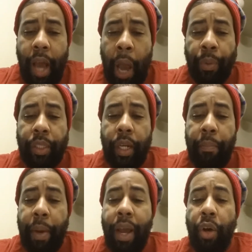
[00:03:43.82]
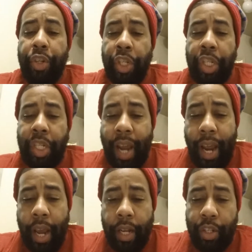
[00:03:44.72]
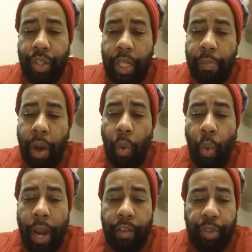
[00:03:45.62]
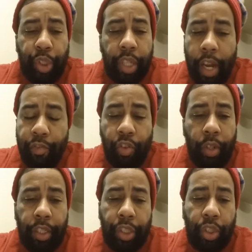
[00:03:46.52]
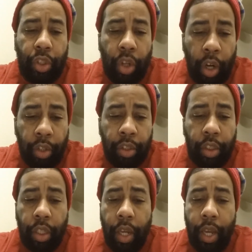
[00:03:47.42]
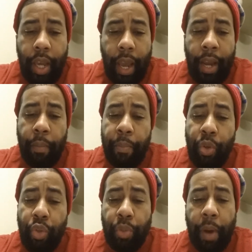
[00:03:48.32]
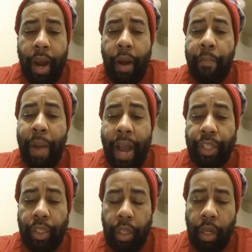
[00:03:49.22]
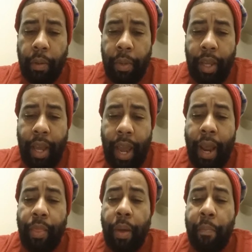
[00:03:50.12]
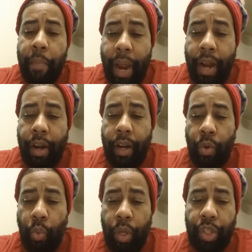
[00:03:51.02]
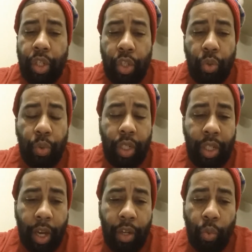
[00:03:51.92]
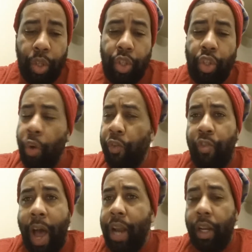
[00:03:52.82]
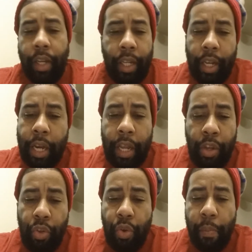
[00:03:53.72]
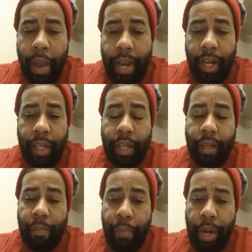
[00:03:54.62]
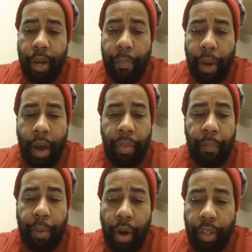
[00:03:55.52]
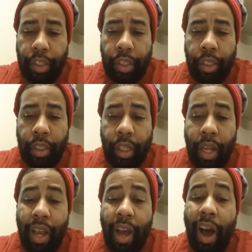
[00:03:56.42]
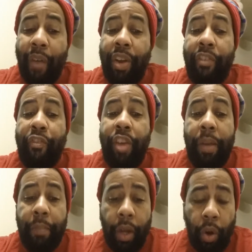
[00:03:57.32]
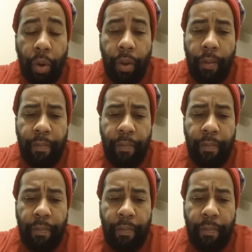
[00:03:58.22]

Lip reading: I was compelled to stand and see my wife shamefully scourged and abused by her master, and the manner in which this was done was so violently and inhumanely committed upon the persons of a female